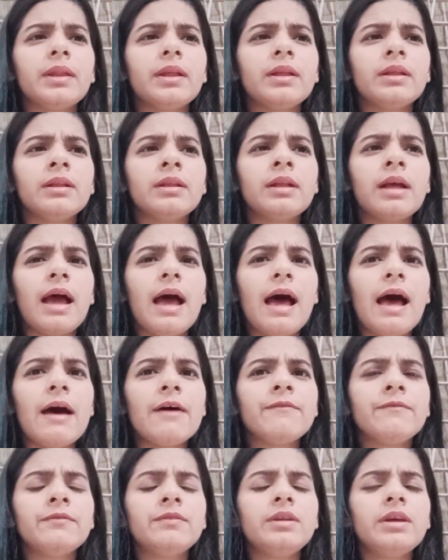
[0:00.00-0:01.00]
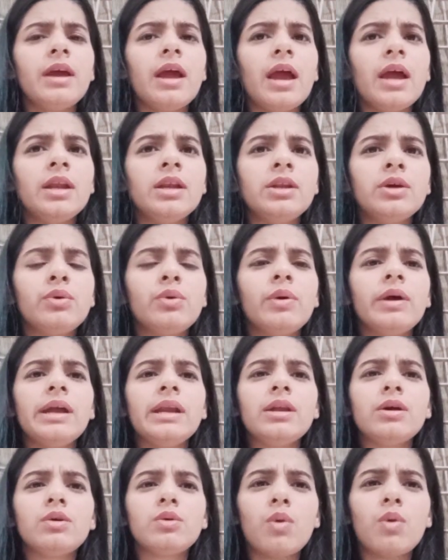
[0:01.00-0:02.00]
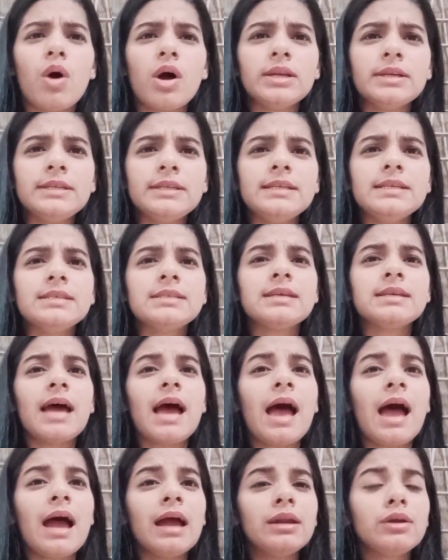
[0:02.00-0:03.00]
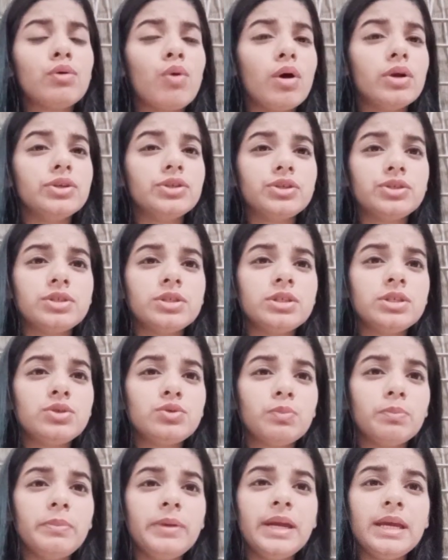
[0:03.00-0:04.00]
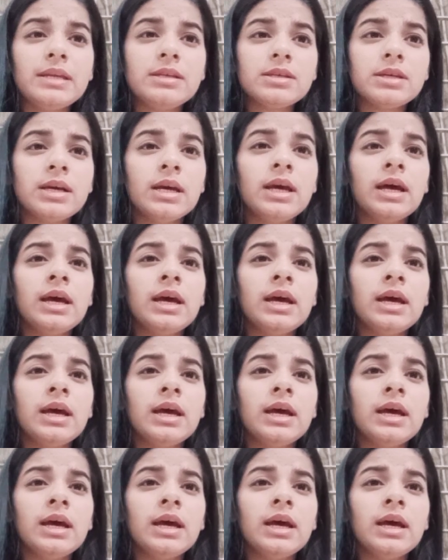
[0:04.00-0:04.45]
have the adequate qualities and quantity to meet